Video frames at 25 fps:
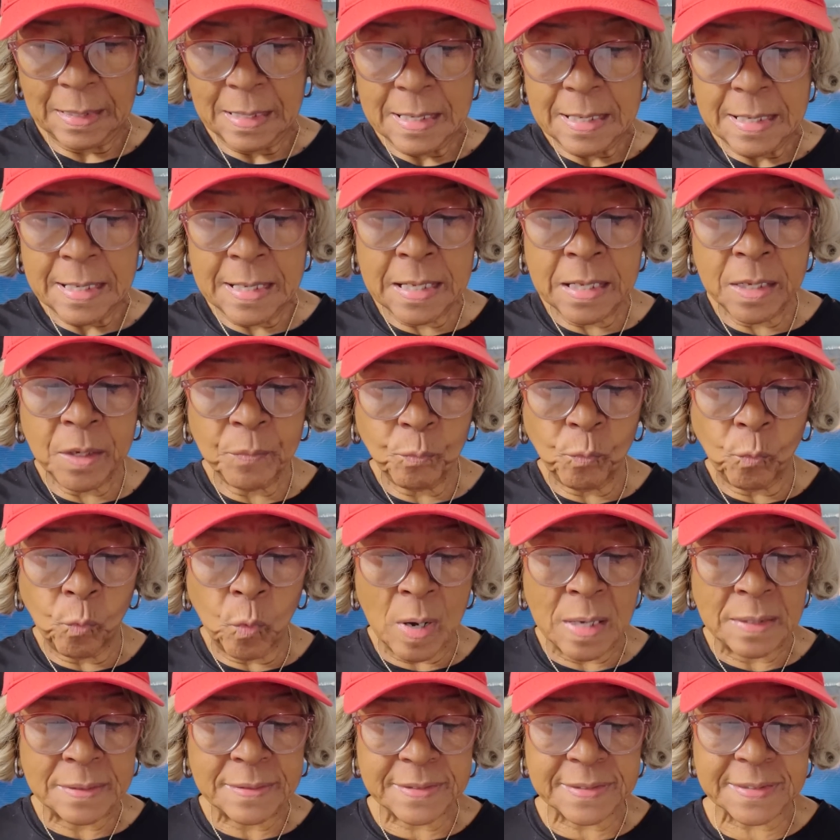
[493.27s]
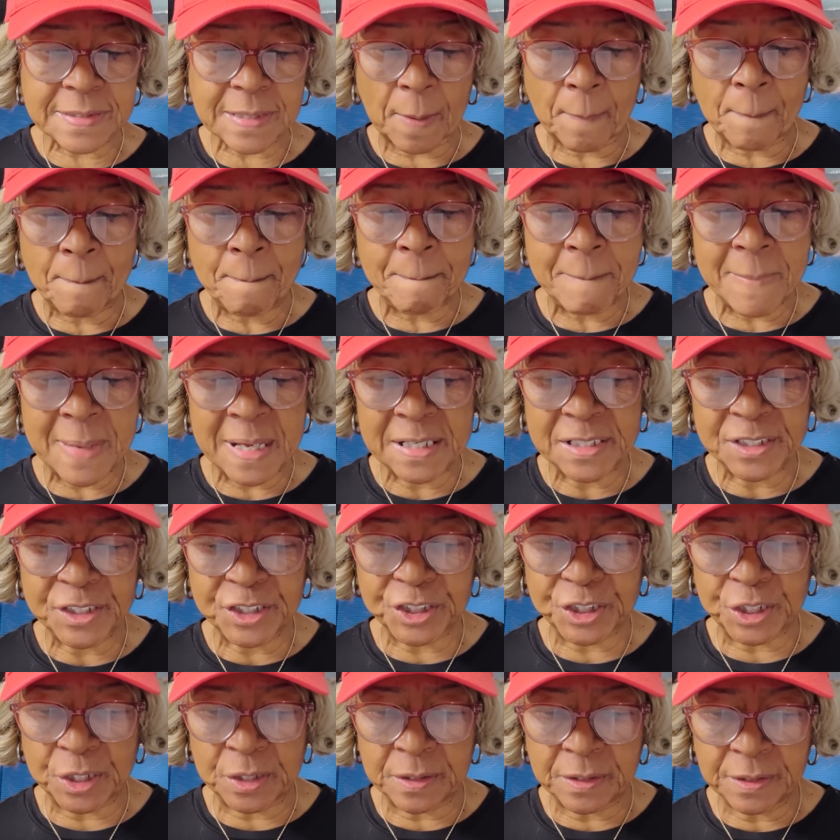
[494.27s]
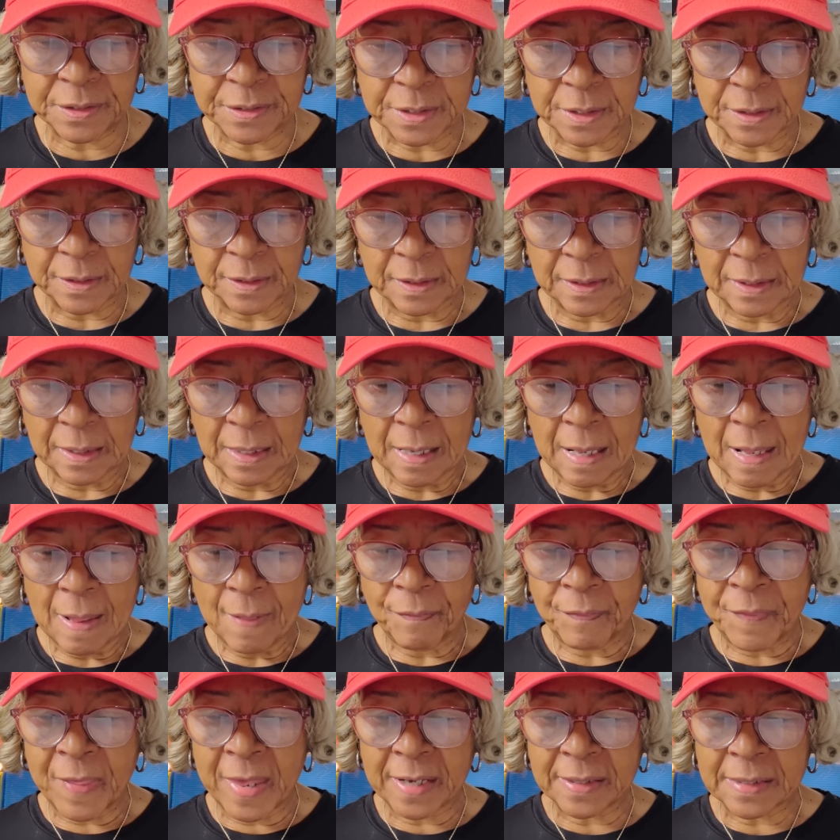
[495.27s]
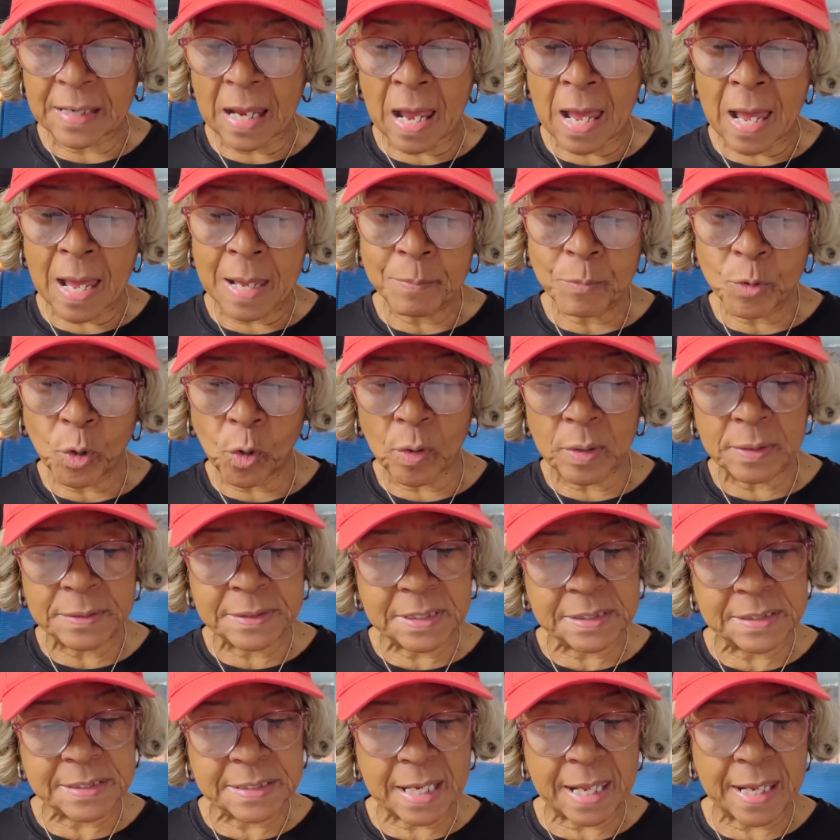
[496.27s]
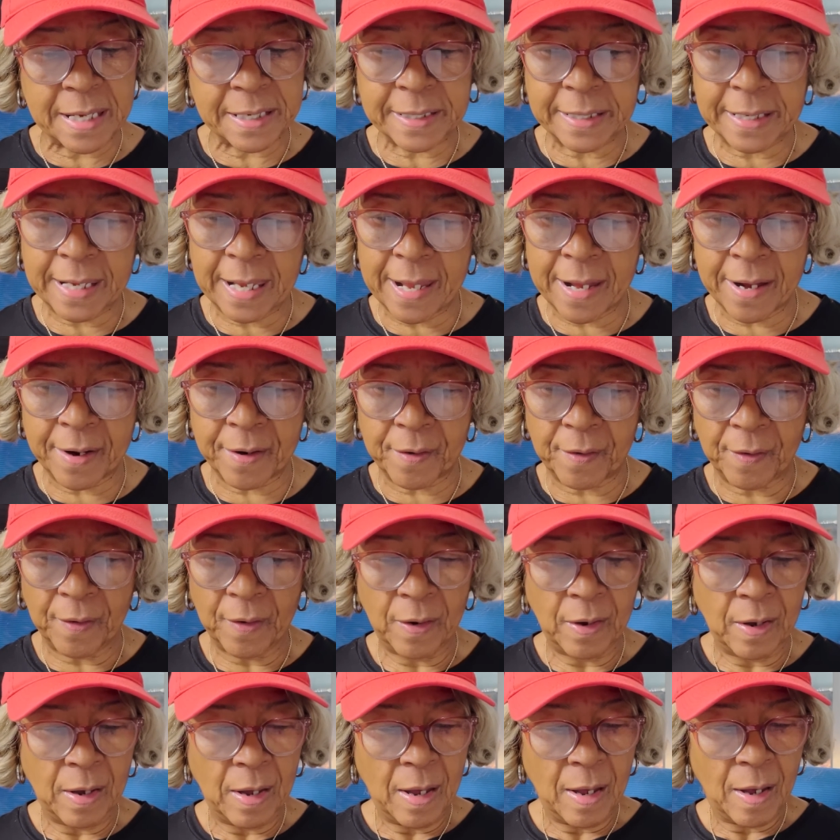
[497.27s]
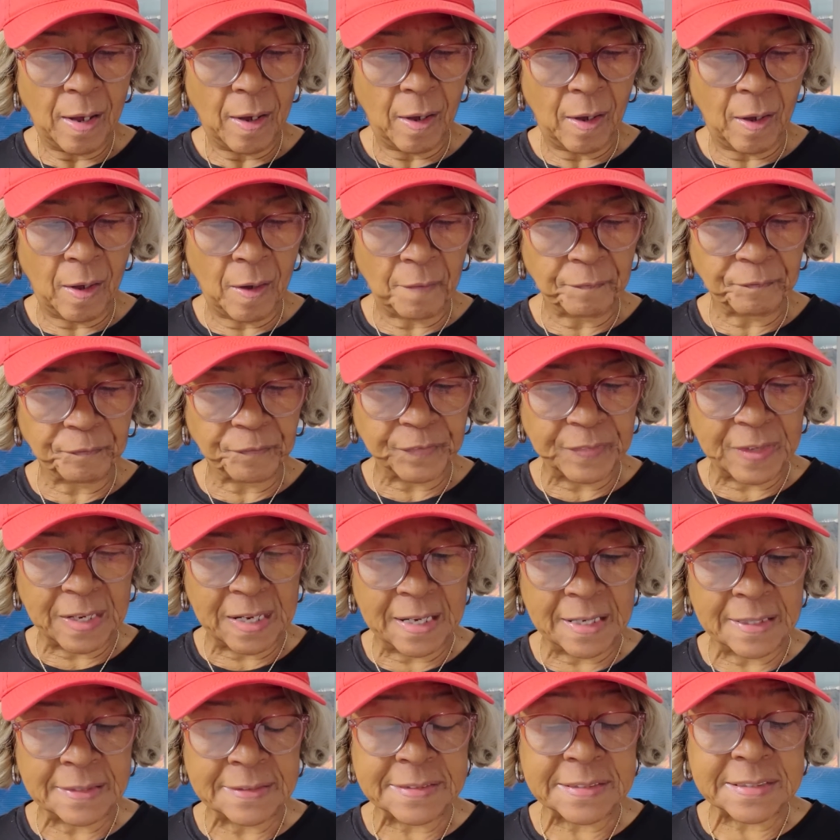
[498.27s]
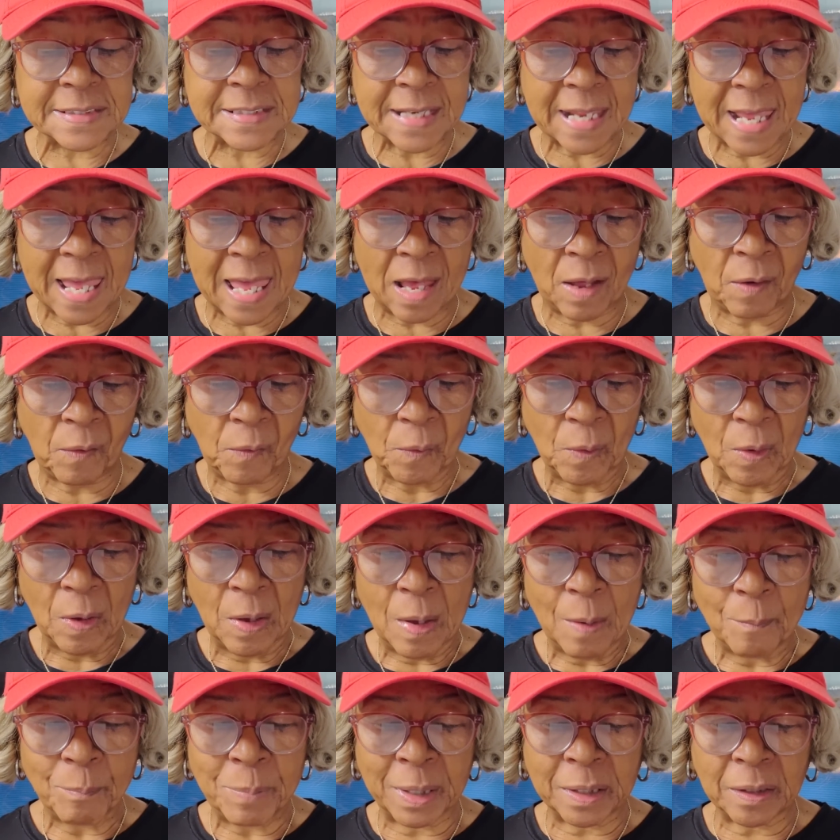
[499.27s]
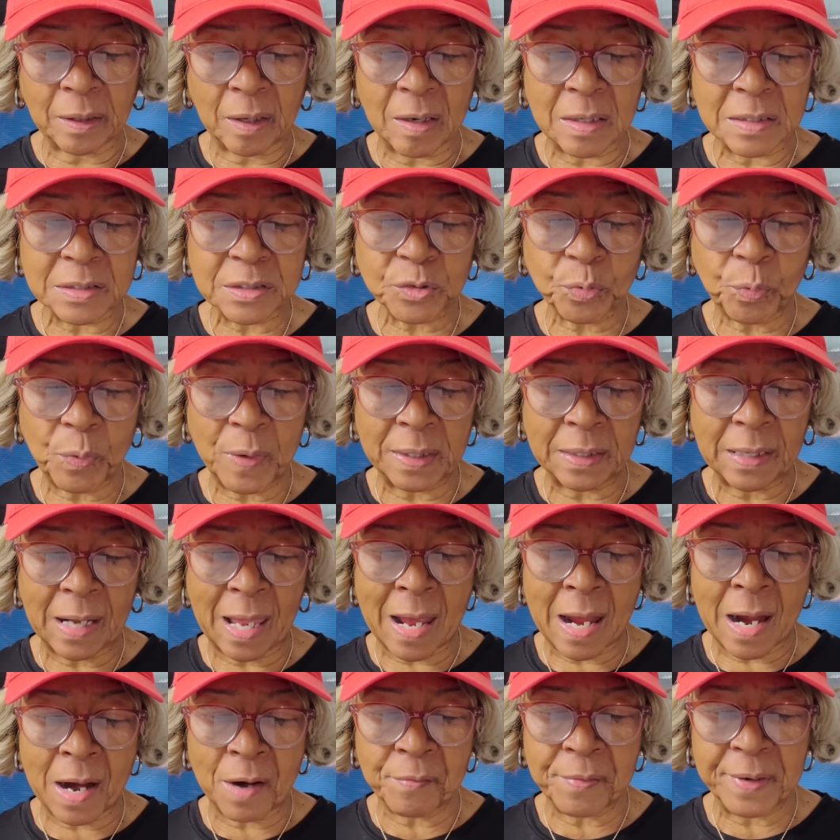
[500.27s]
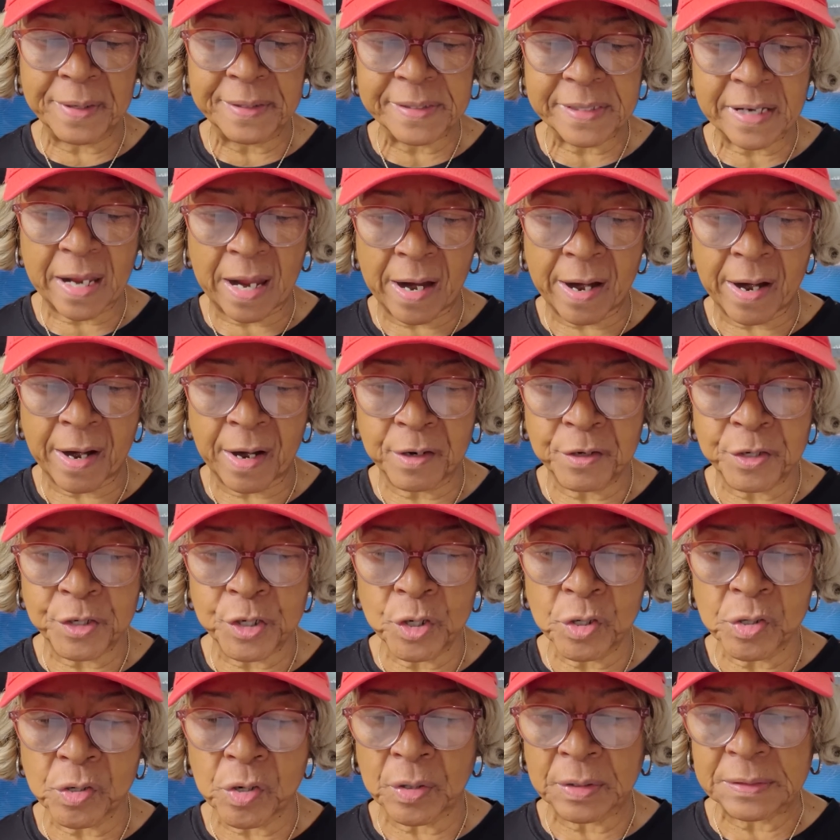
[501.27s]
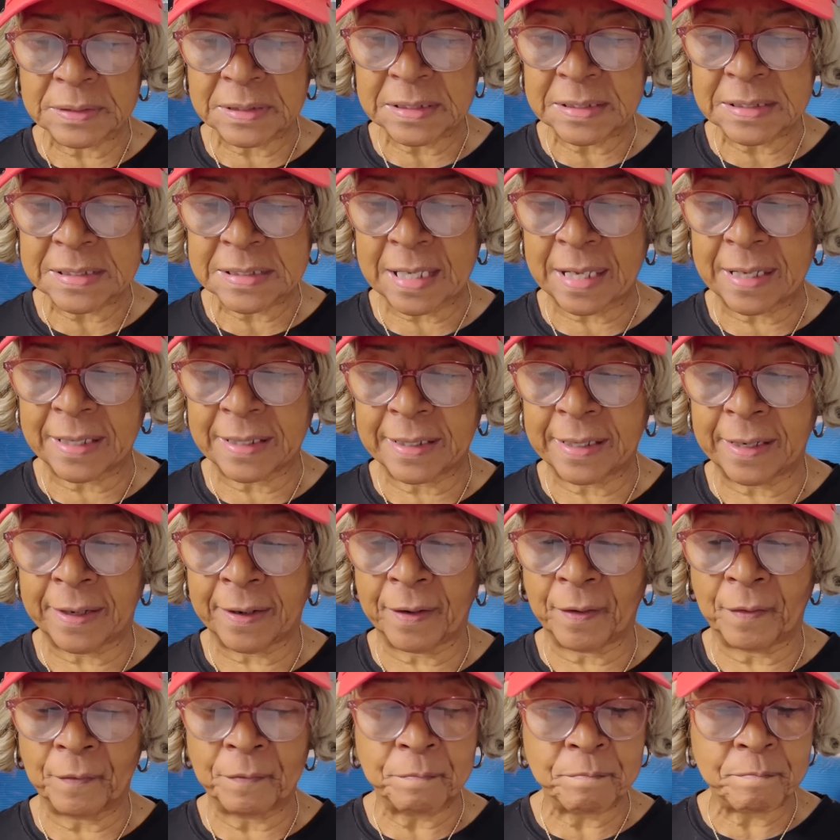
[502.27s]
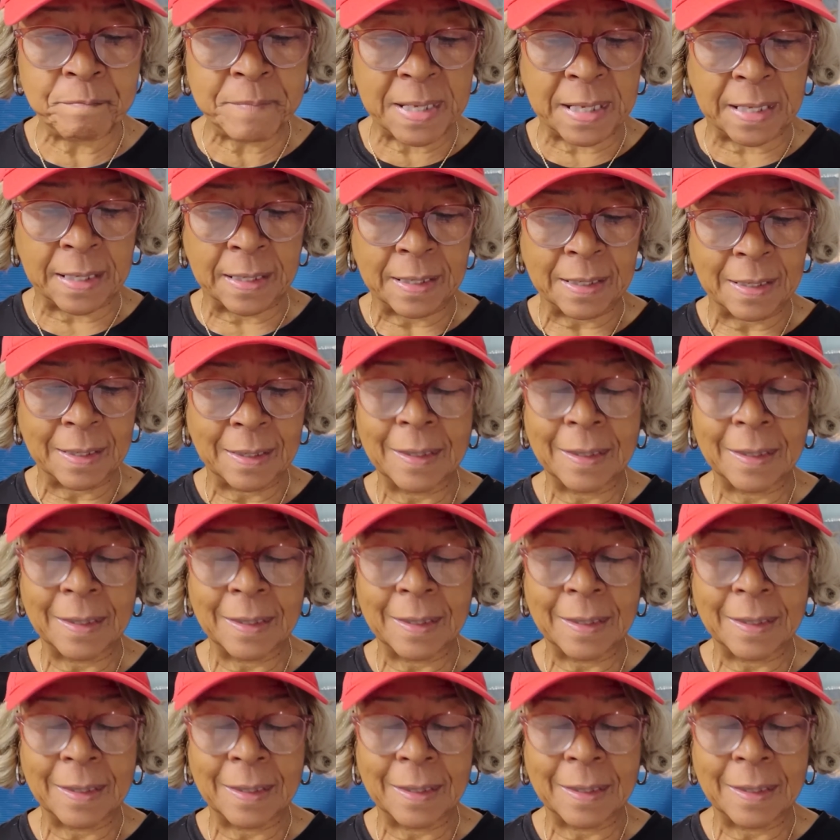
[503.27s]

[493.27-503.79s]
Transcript: He once mentioned that I'm going to take care of things now because when I retire, you're going to take care of me.